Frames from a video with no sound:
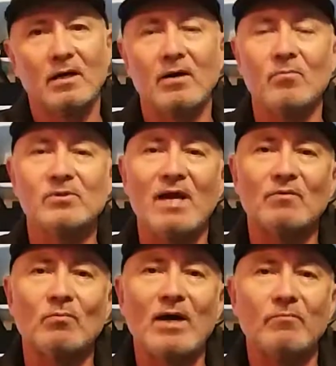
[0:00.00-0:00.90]
I almost have
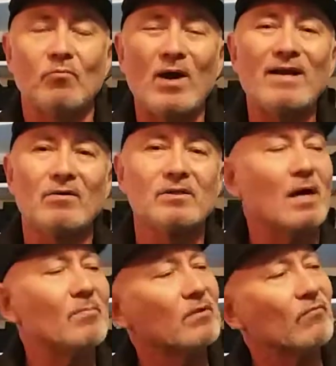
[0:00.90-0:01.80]
to ride right on
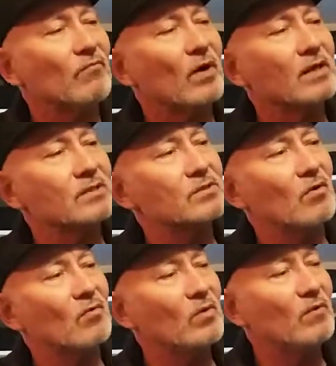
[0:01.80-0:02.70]
top of the fret.
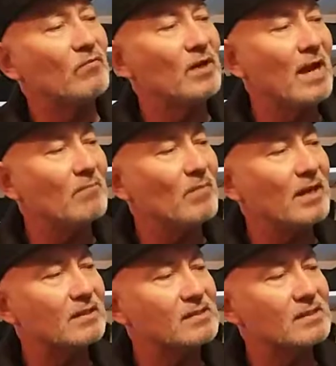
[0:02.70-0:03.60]
So if you can't
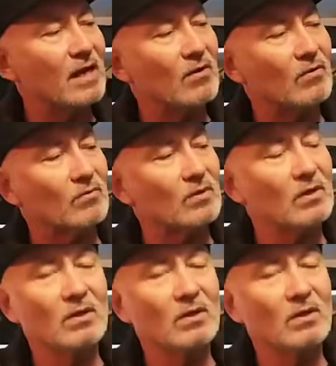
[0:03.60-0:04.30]
make the sound,